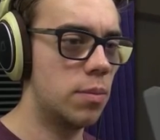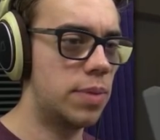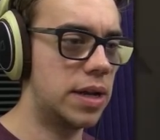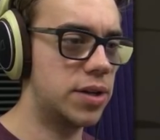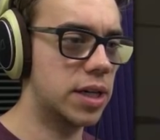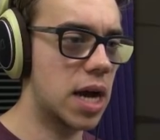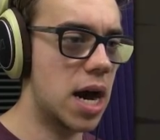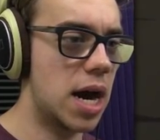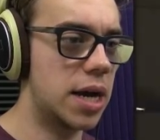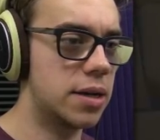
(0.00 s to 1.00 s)

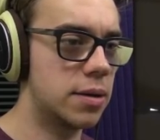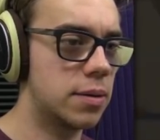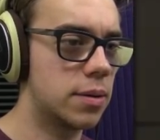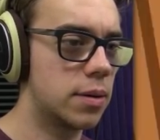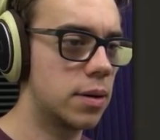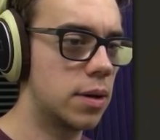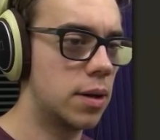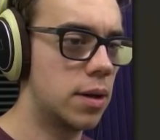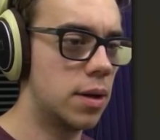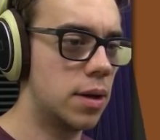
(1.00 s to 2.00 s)
Pentagon.
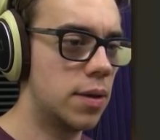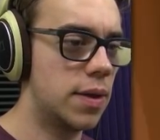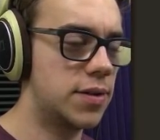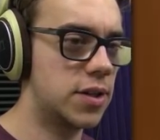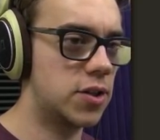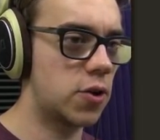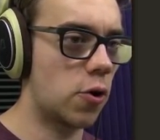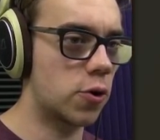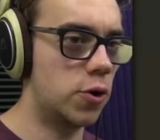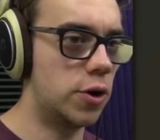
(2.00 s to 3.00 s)
This is
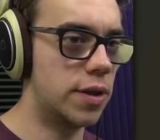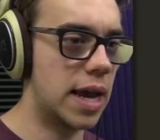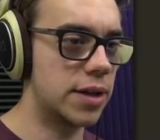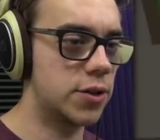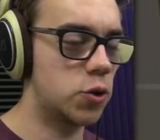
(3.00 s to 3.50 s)
circle, and that's